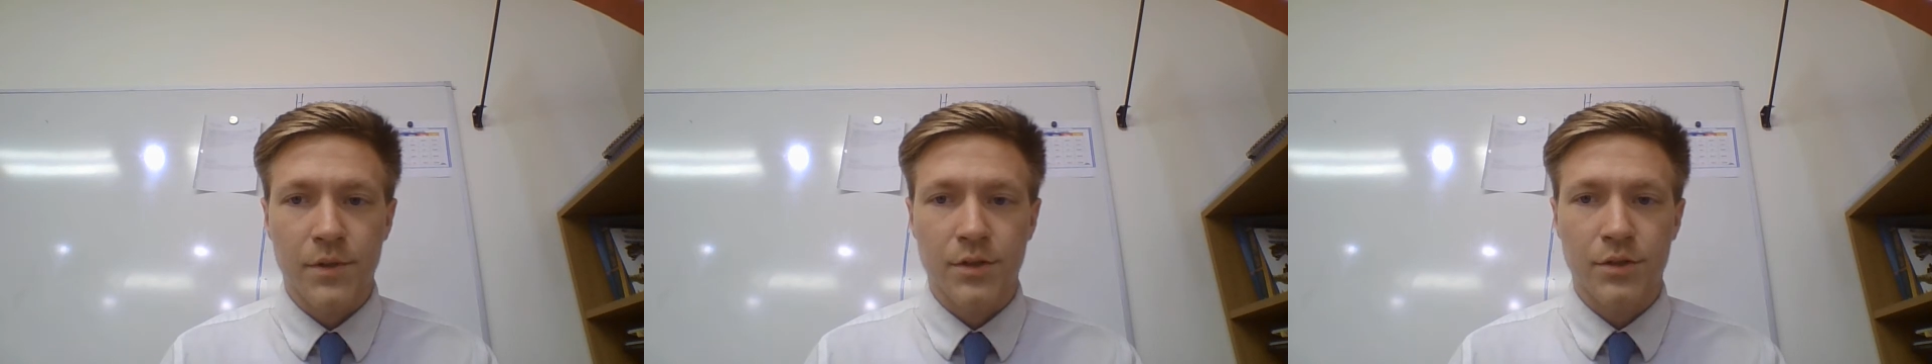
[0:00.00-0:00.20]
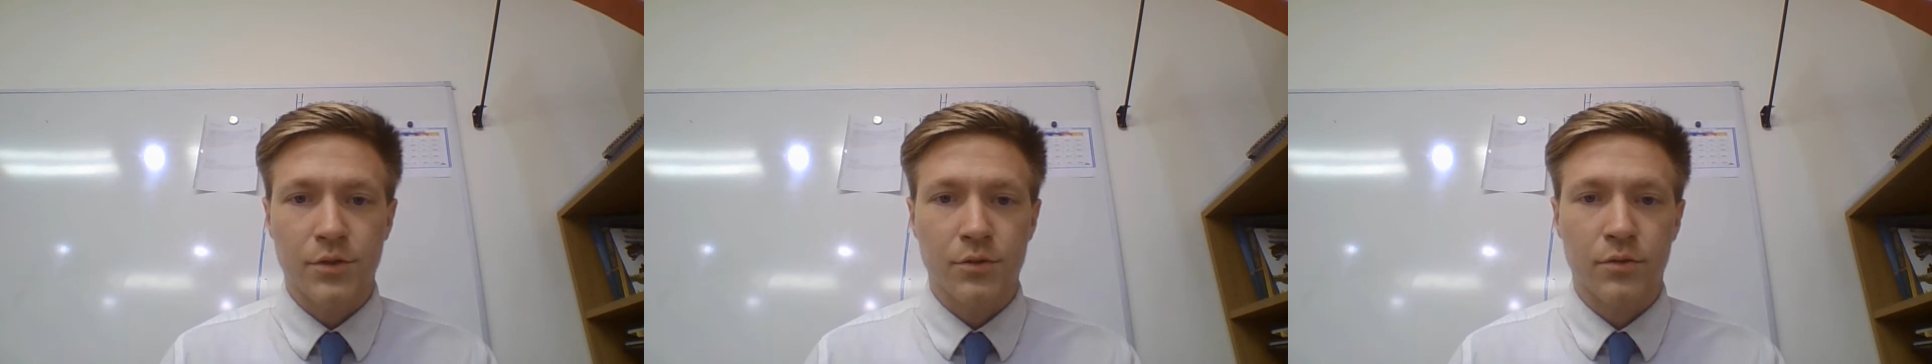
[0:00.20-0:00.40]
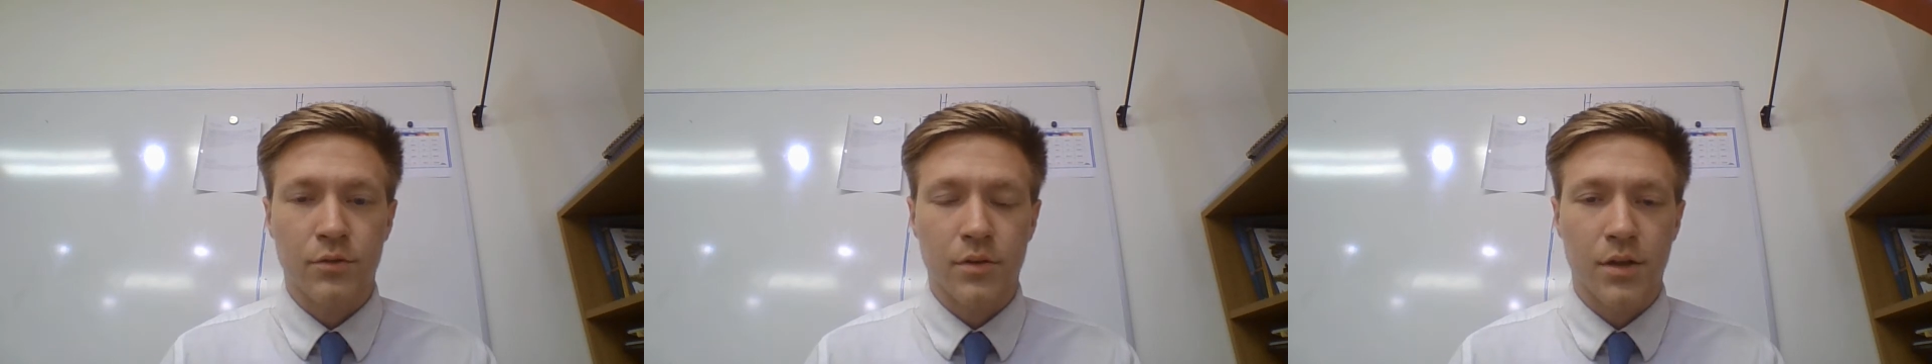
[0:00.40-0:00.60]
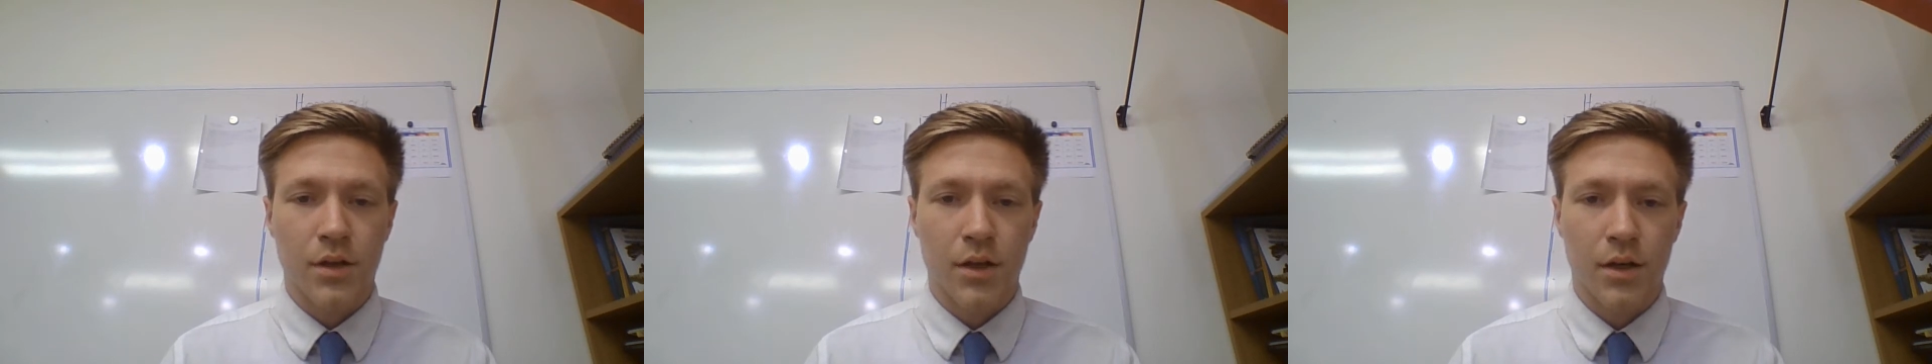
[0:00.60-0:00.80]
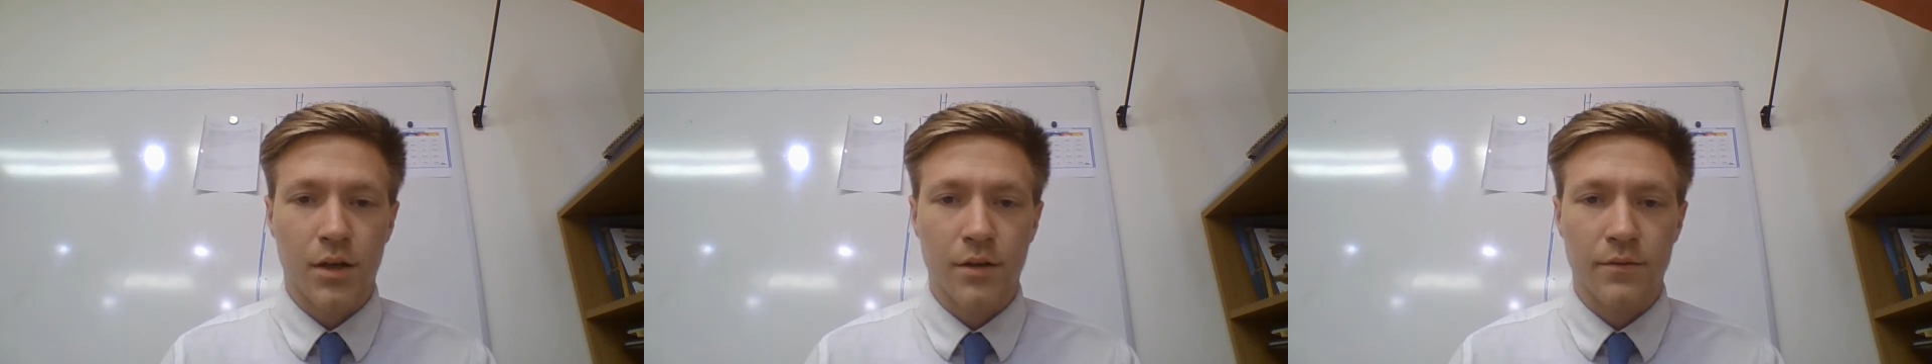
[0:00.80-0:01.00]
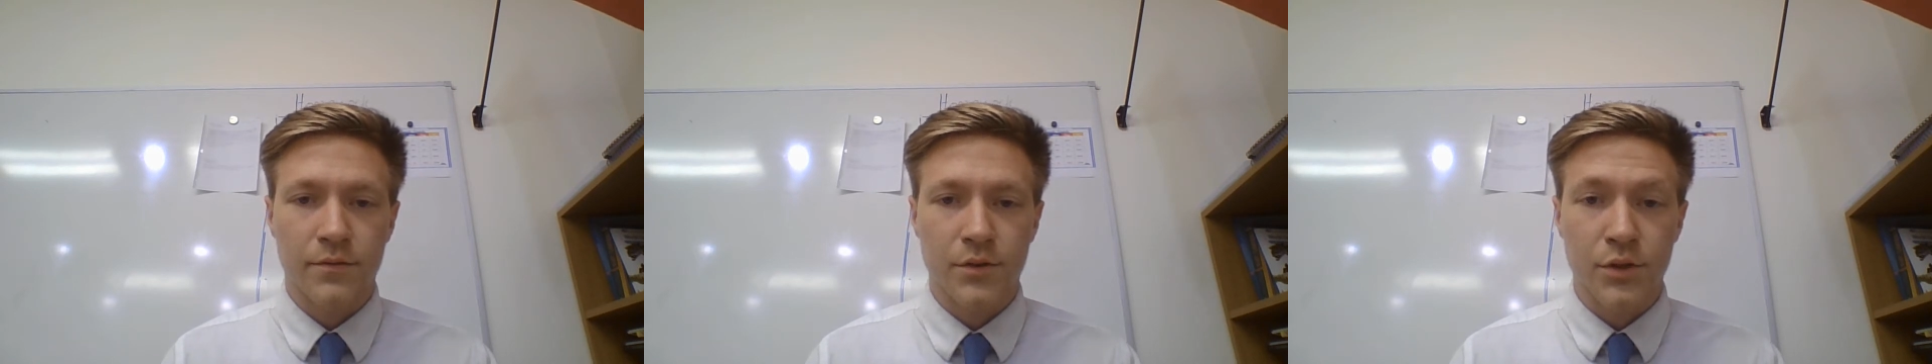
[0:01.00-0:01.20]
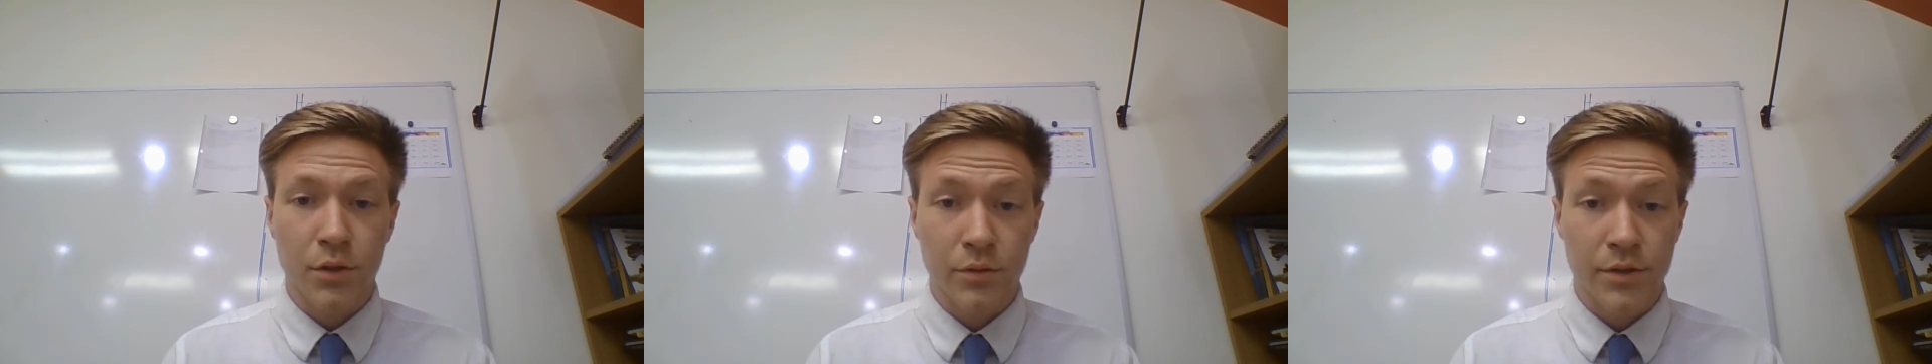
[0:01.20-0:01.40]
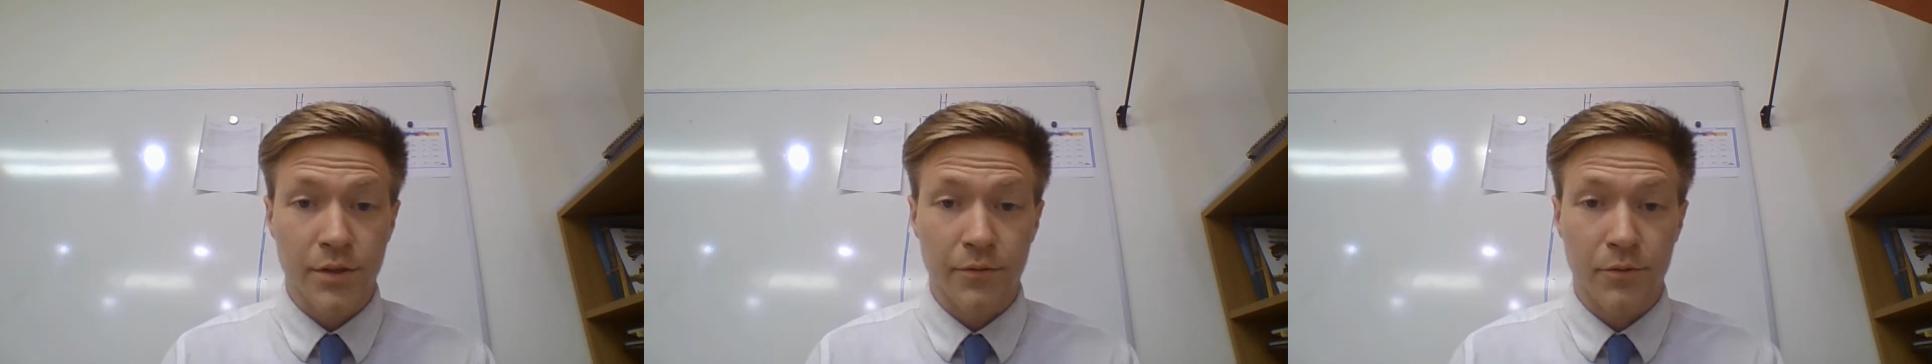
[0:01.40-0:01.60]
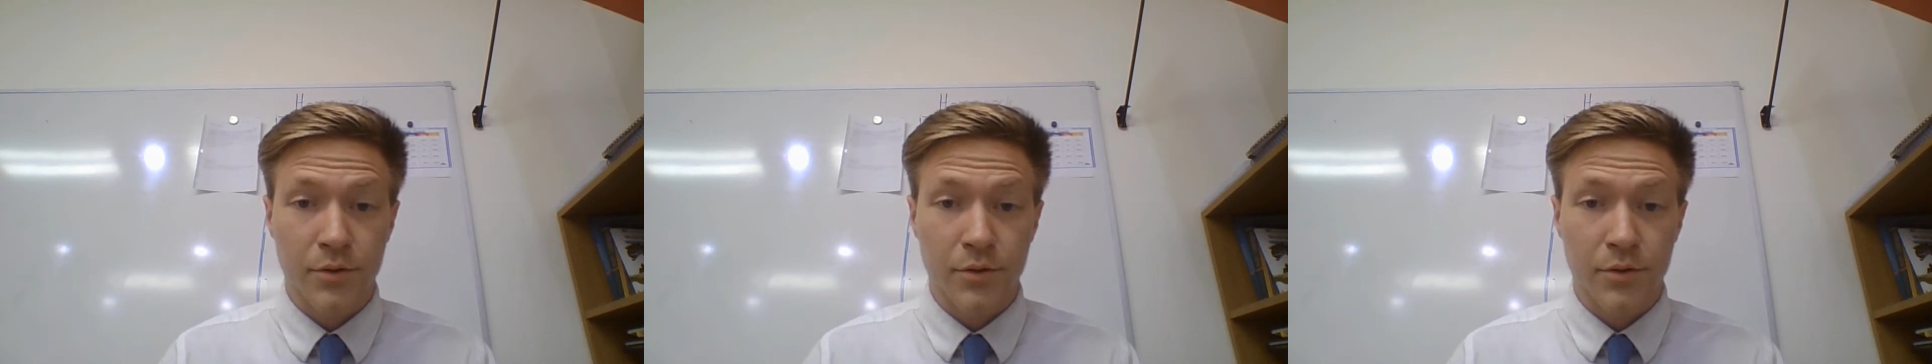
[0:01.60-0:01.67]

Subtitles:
story of Joseph,